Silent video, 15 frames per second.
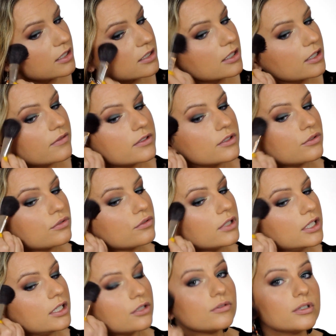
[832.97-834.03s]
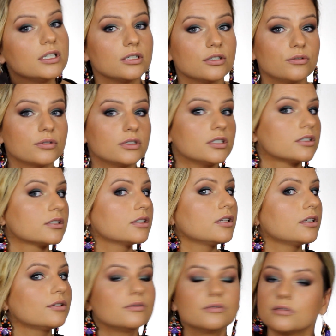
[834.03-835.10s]
This gives really gorgeous
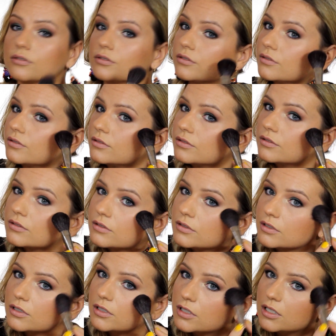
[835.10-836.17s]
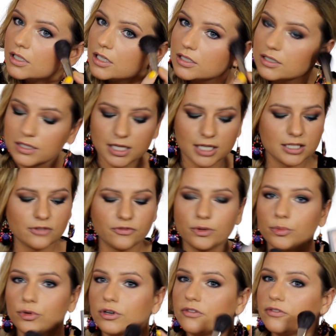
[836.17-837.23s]
glow. It's kind
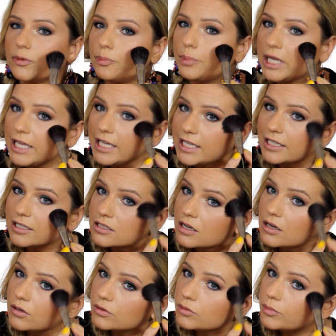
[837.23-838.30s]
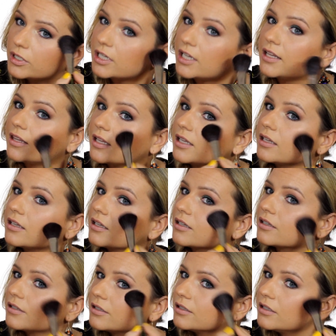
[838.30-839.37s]
of more of a pinky tone, but I
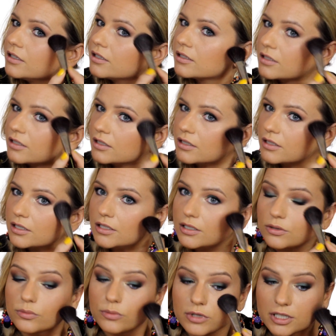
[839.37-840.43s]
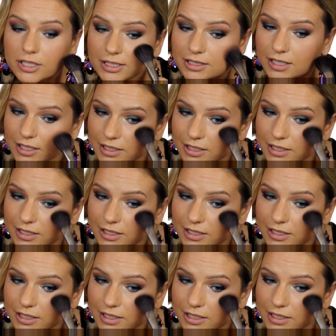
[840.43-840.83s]
think it works